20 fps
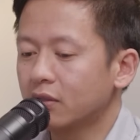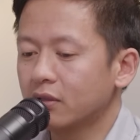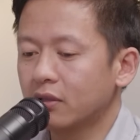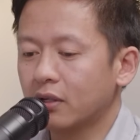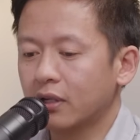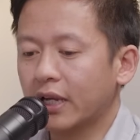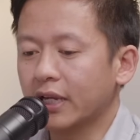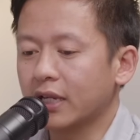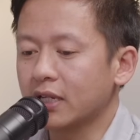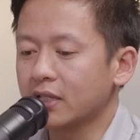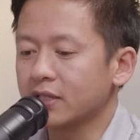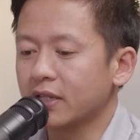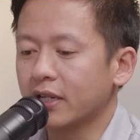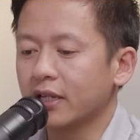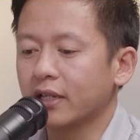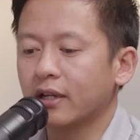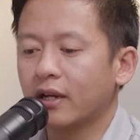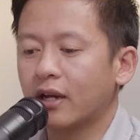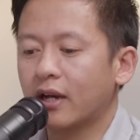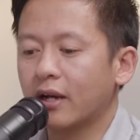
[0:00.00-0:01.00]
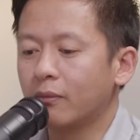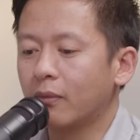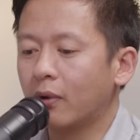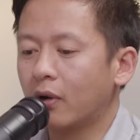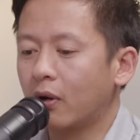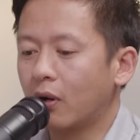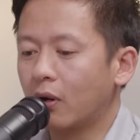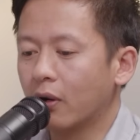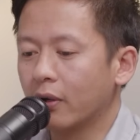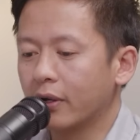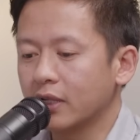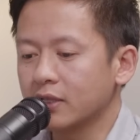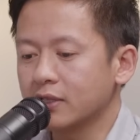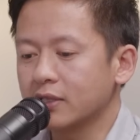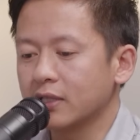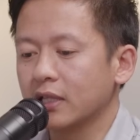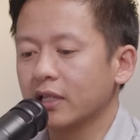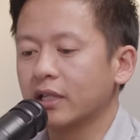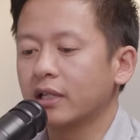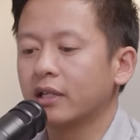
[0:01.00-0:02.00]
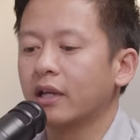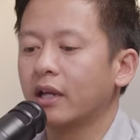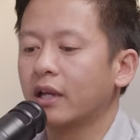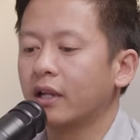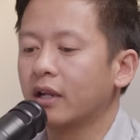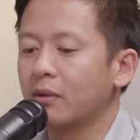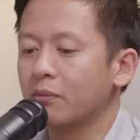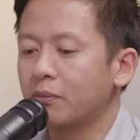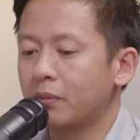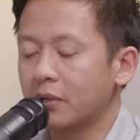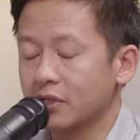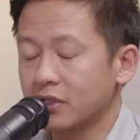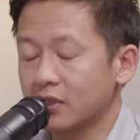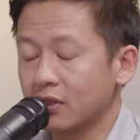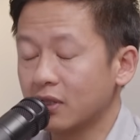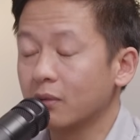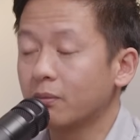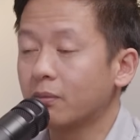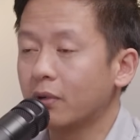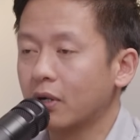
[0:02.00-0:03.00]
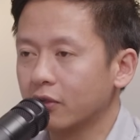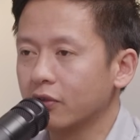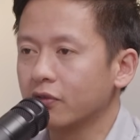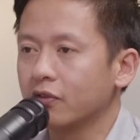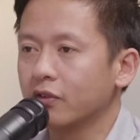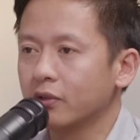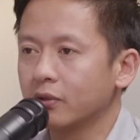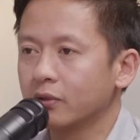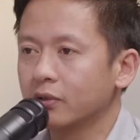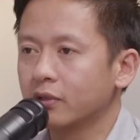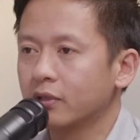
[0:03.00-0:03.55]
like I said, I'm honestly and I'm personally proud of you,